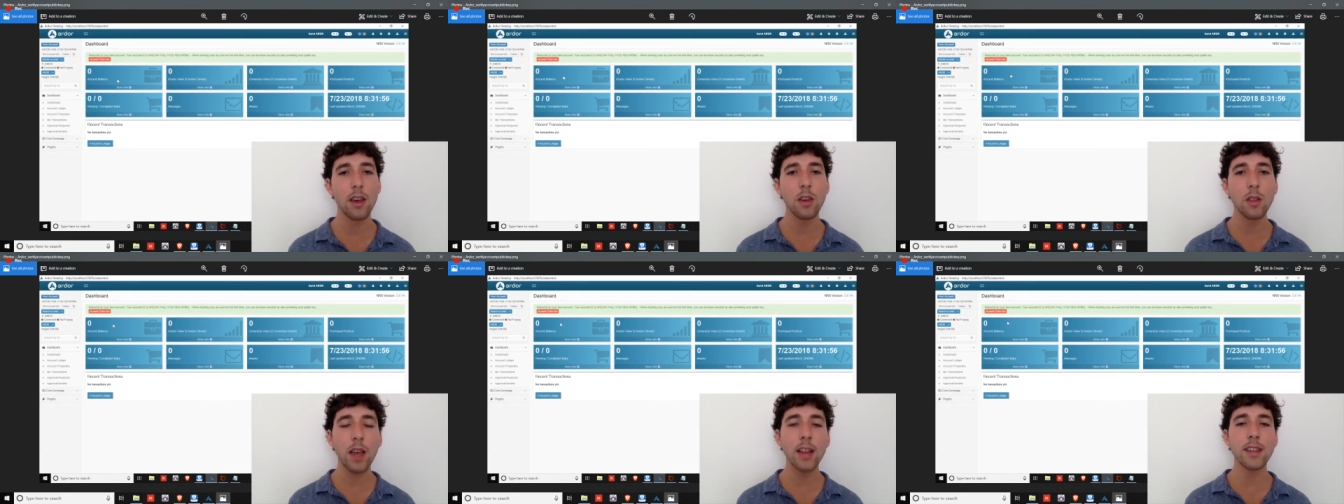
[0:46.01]

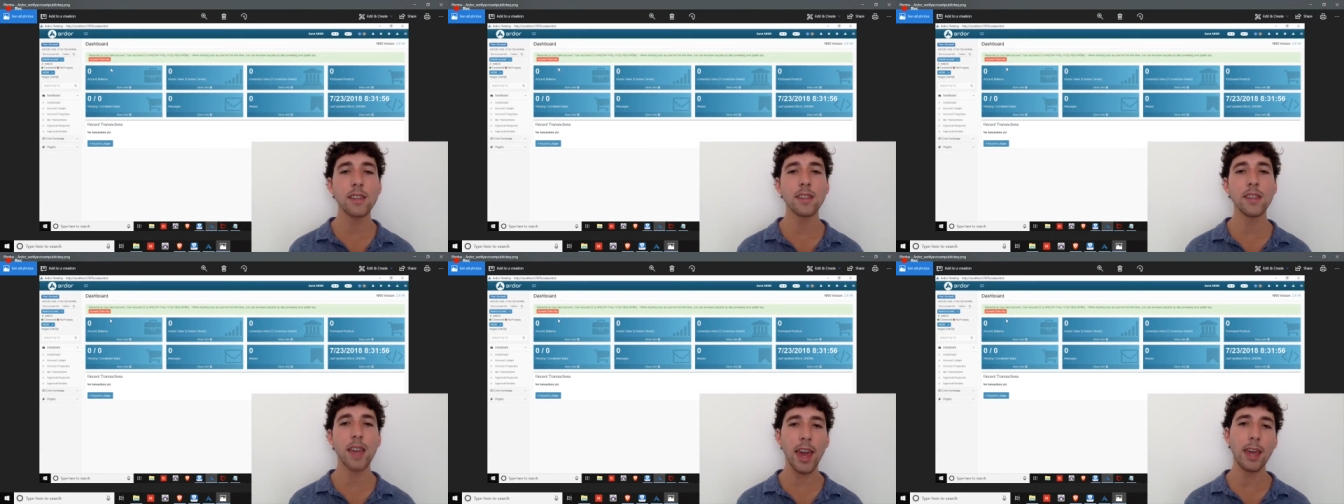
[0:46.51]
you'll likely
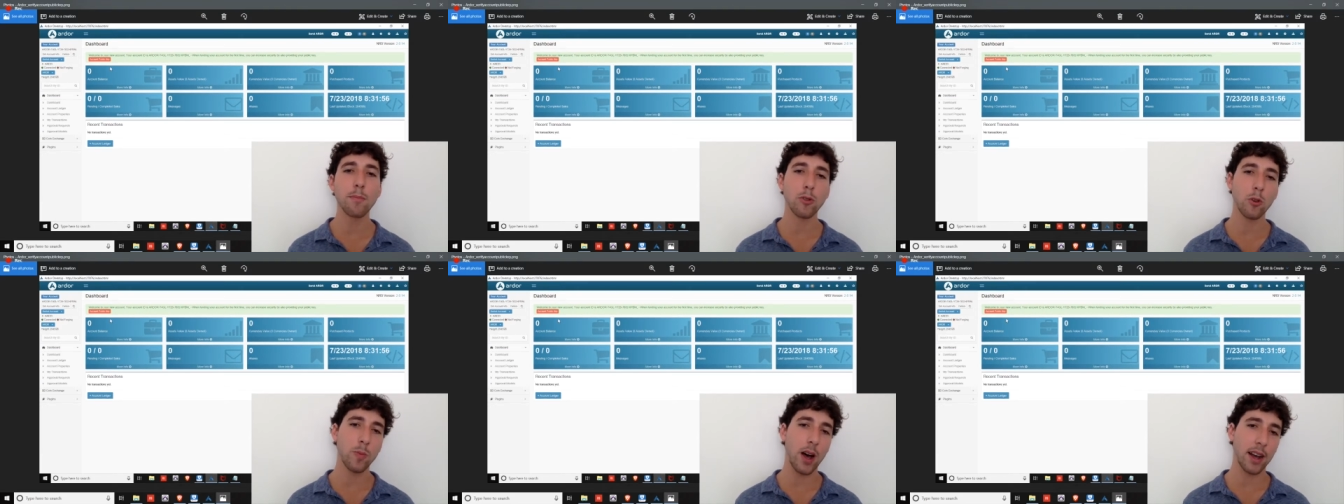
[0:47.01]
see eight
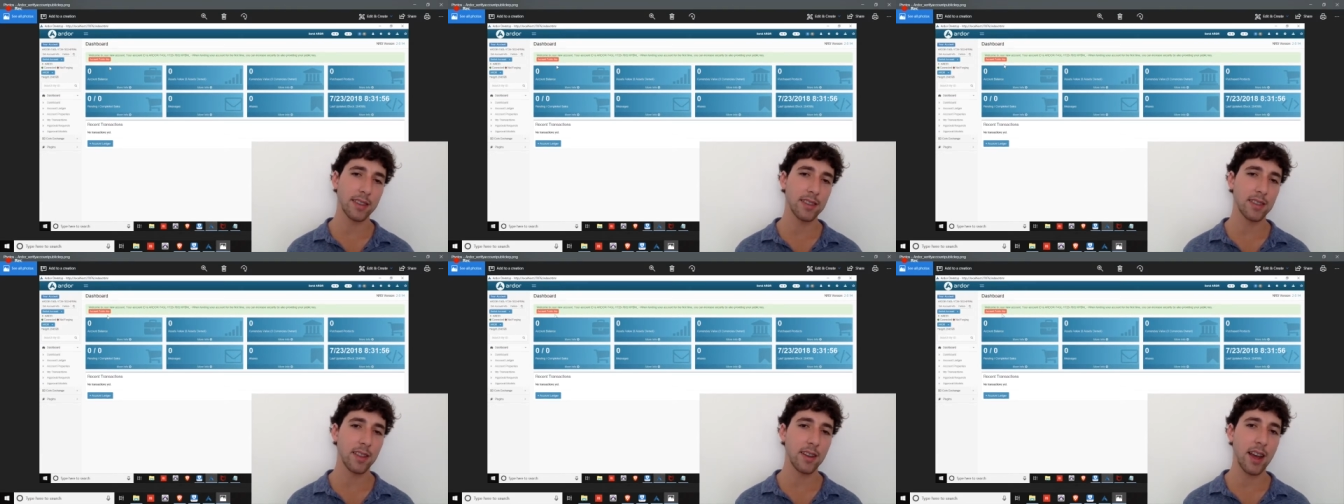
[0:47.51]
blue
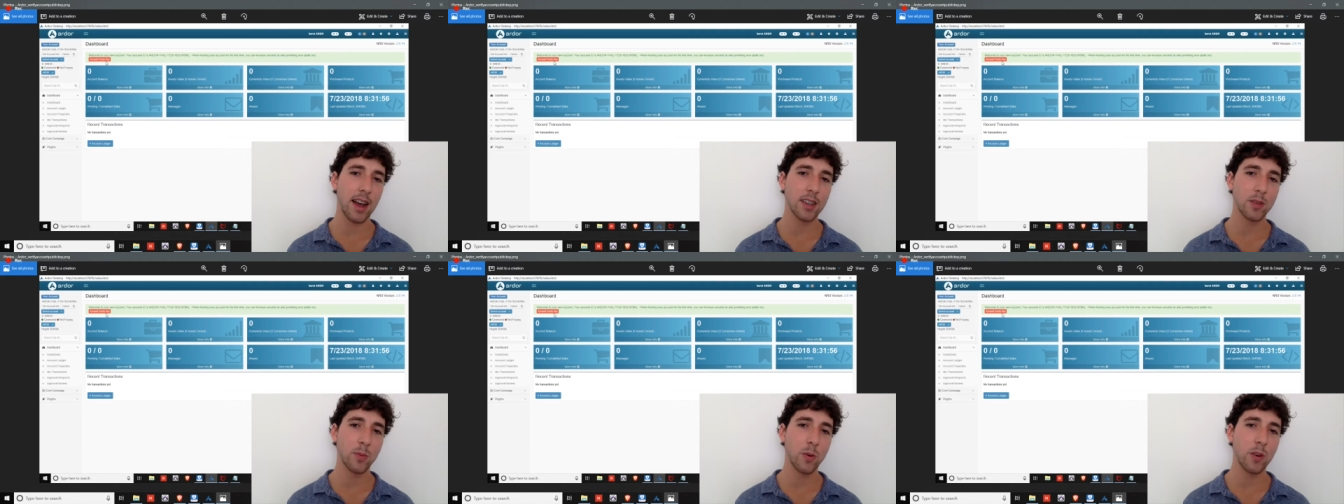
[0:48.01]
boxes on the
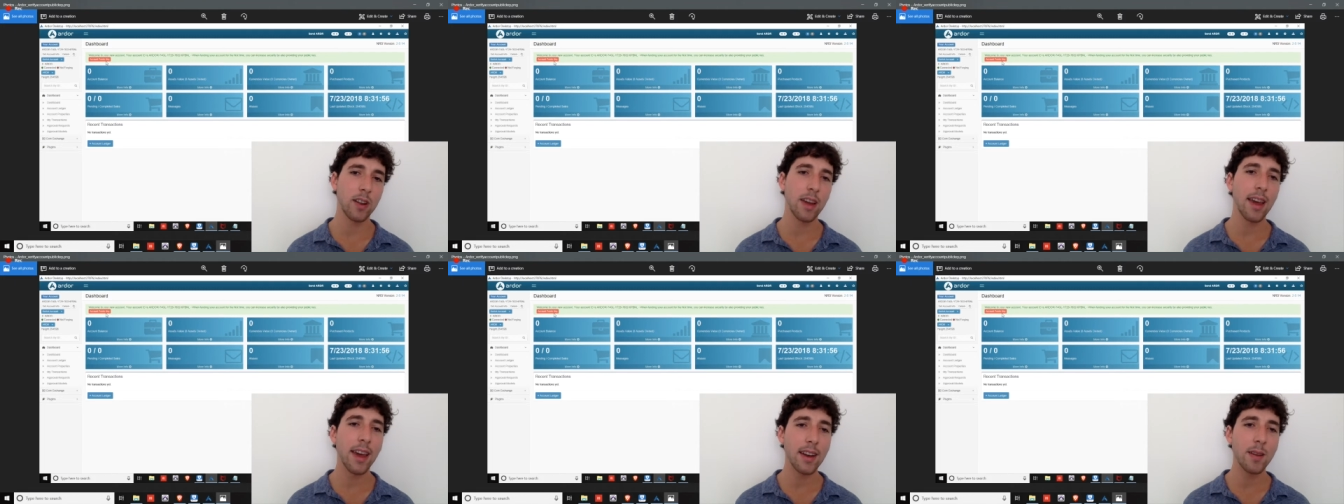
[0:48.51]
dashboard
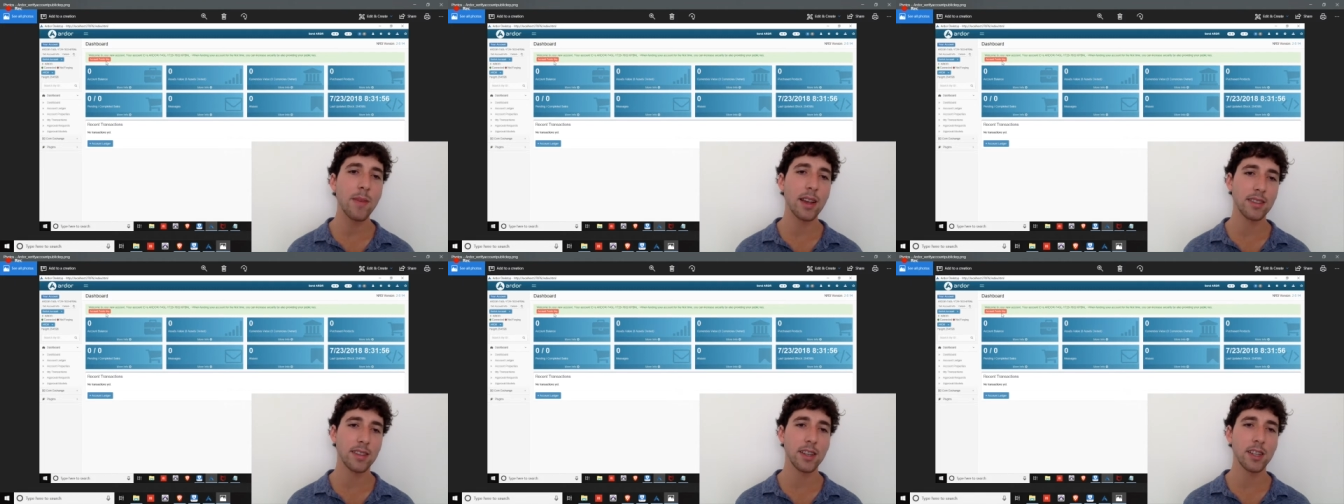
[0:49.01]
and a
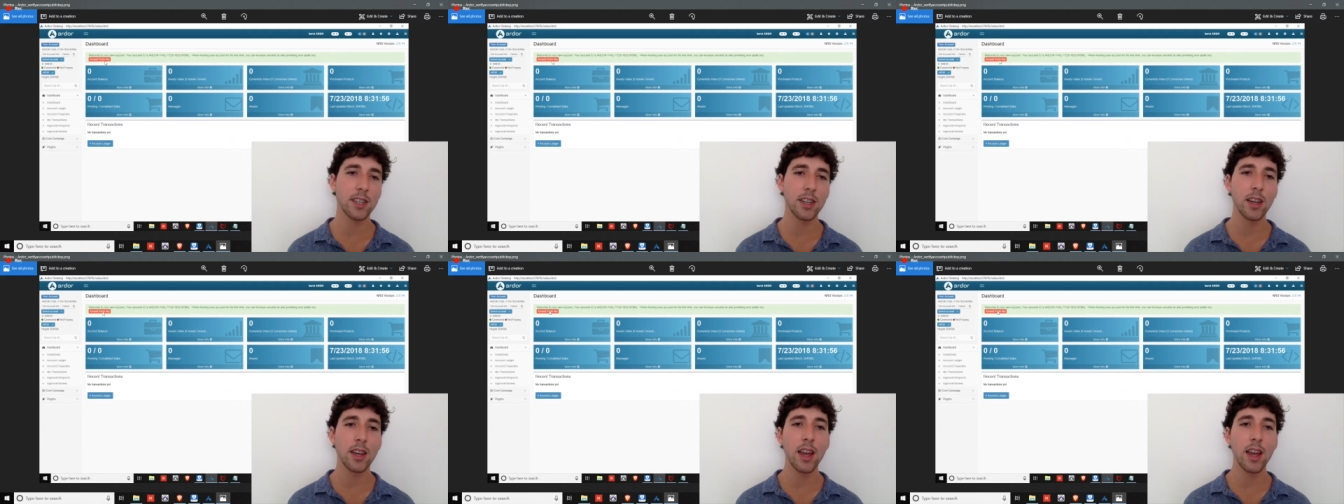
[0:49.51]
message